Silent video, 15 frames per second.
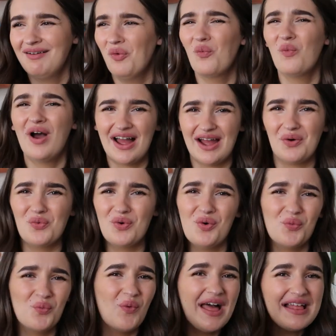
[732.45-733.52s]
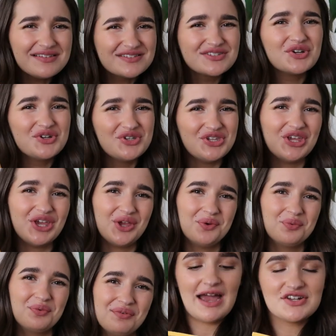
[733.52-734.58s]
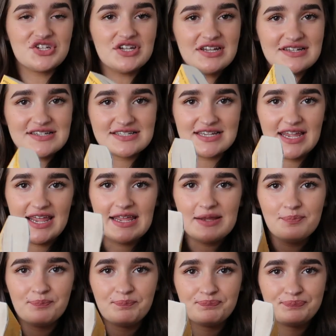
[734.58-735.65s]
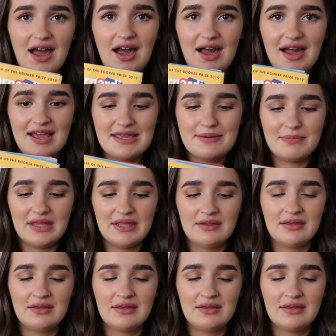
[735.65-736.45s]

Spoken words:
Wow. Well done, you. As you can see, I'm